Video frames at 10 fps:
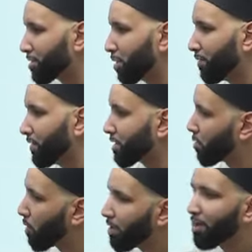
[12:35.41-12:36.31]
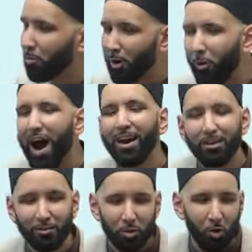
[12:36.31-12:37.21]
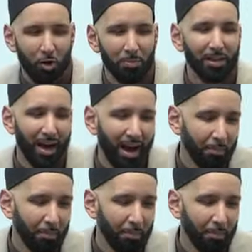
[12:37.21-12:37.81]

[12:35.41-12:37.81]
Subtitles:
or service to where they're required of you or